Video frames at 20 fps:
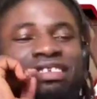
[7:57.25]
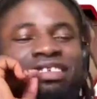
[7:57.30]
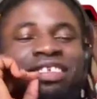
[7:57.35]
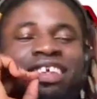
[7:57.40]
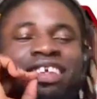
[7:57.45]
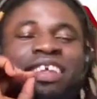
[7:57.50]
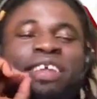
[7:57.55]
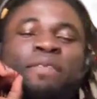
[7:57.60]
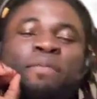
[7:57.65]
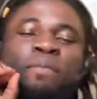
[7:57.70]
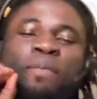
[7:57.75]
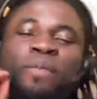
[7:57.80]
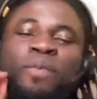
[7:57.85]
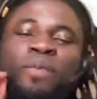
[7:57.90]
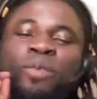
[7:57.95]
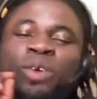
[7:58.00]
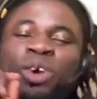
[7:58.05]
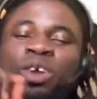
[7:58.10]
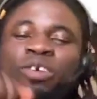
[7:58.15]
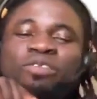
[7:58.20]
See,
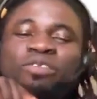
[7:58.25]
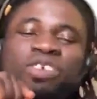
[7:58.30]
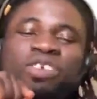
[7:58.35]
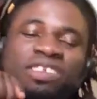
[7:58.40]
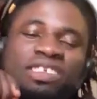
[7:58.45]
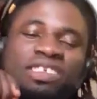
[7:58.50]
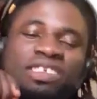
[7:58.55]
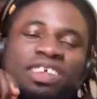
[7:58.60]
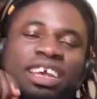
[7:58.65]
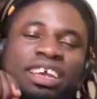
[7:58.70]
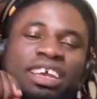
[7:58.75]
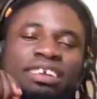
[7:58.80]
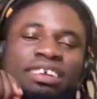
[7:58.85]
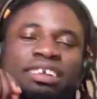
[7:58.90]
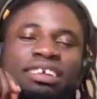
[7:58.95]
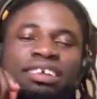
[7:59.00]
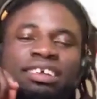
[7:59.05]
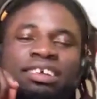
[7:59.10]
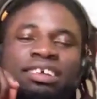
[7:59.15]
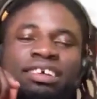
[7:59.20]
what you just said
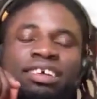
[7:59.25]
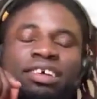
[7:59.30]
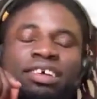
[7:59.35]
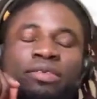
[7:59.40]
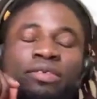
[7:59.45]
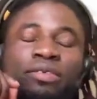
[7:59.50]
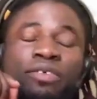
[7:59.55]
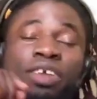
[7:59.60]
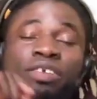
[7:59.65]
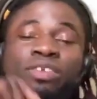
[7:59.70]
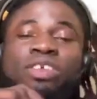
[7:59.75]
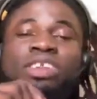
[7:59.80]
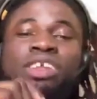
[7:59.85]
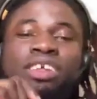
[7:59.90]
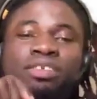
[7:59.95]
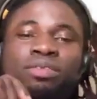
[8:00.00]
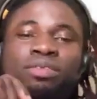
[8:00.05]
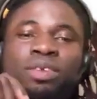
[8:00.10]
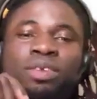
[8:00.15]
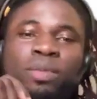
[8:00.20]

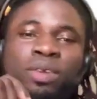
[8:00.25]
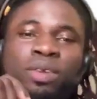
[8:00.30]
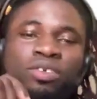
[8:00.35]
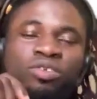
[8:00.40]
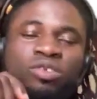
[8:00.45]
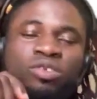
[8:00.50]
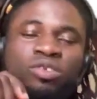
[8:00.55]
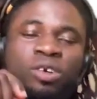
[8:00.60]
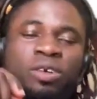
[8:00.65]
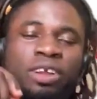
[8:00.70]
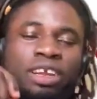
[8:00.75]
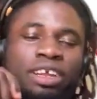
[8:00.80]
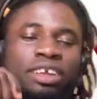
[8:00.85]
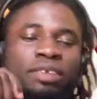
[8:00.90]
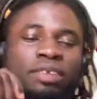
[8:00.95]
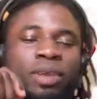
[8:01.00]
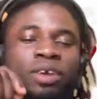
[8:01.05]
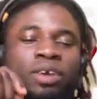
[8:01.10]
resonates with me strongly